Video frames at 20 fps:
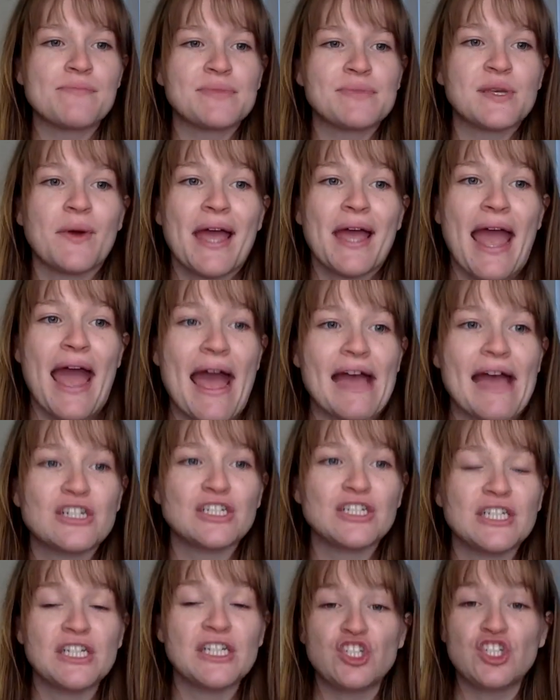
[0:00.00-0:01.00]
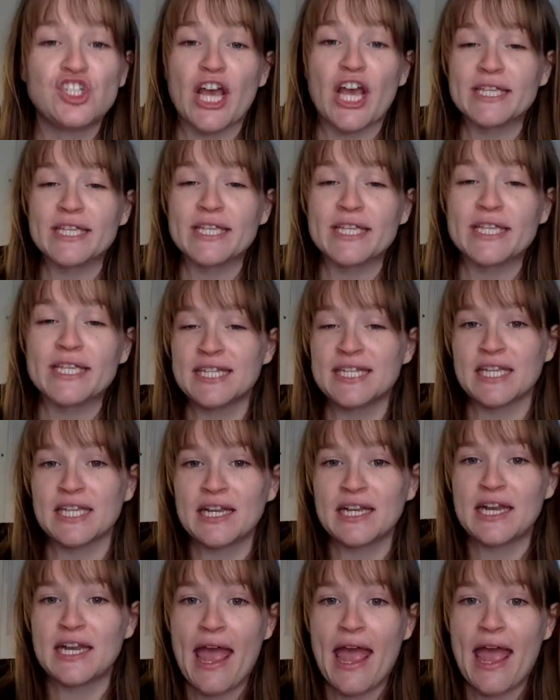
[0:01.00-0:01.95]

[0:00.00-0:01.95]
So I actually just did